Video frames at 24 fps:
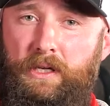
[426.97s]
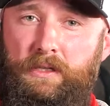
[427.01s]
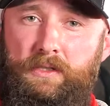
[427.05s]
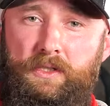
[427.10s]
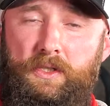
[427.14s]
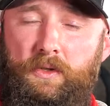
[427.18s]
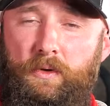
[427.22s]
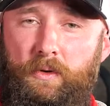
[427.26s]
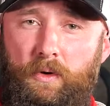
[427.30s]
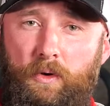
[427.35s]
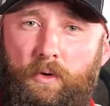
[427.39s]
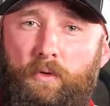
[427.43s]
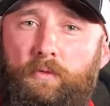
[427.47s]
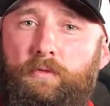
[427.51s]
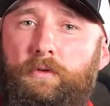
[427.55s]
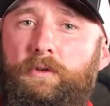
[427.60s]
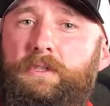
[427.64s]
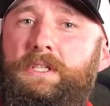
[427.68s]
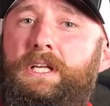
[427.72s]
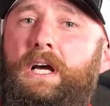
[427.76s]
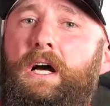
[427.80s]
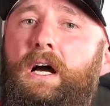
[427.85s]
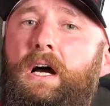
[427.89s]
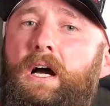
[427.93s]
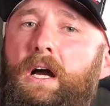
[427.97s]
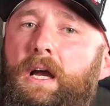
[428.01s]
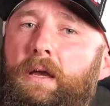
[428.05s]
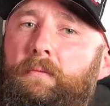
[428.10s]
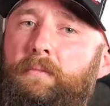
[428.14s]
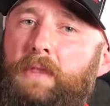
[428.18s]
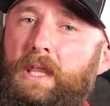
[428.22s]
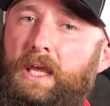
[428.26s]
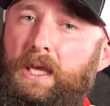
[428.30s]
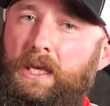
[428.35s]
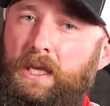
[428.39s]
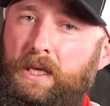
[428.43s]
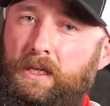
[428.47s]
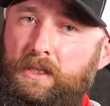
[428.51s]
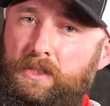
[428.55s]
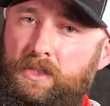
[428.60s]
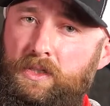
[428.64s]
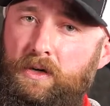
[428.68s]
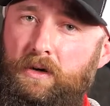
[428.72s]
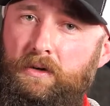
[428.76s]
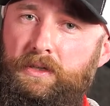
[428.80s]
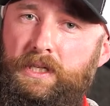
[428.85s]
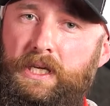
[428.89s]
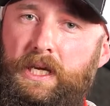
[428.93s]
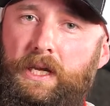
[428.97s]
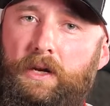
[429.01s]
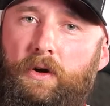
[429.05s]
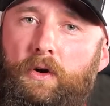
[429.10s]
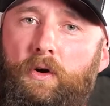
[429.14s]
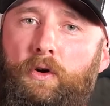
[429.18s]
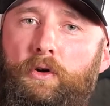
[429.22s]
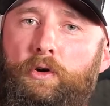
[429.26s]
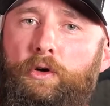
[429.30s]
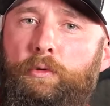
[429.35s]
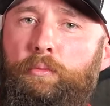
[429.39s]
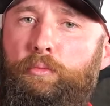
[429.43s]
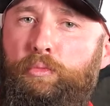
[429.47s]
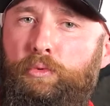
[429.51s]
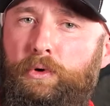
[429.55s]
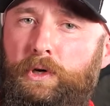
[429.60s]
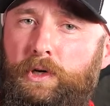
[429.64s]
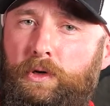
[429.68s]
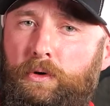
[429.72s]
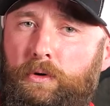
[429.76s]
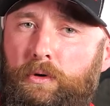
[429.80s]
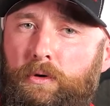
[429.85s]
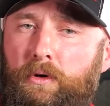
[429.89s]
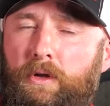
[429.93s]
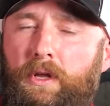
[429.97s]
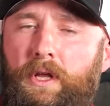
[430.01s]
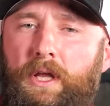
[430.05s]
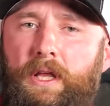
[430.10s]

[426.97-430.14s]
So over time, they can start to get hard and brittle.